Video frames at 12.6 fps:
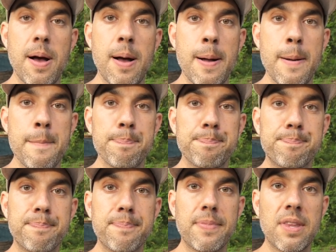um,
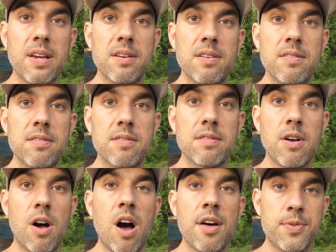
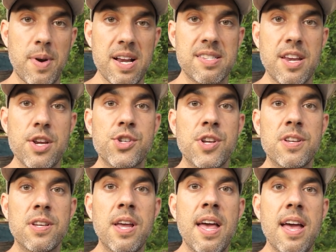
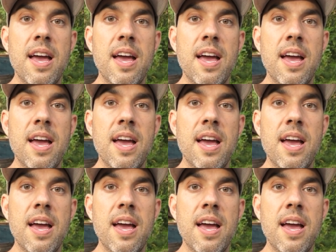authorization